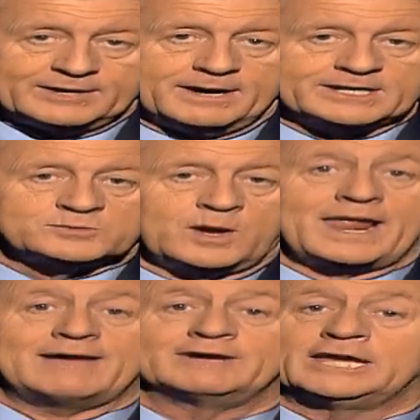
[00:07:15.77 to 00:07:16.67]
You might as
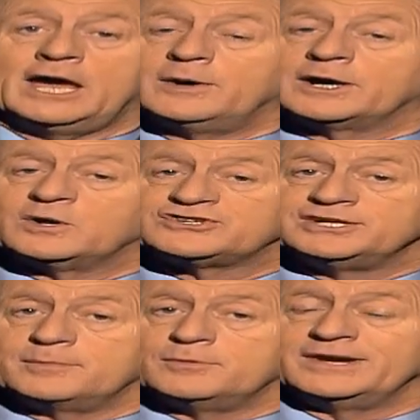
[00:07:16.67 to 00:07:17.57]
well have a go at
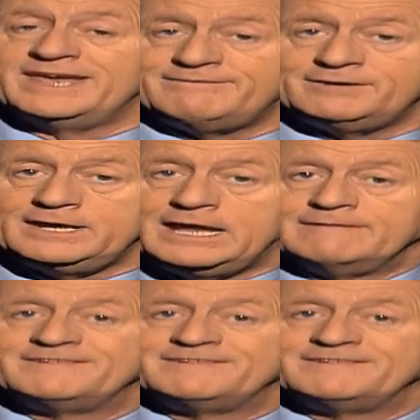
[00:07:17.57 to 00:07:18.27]
question number 11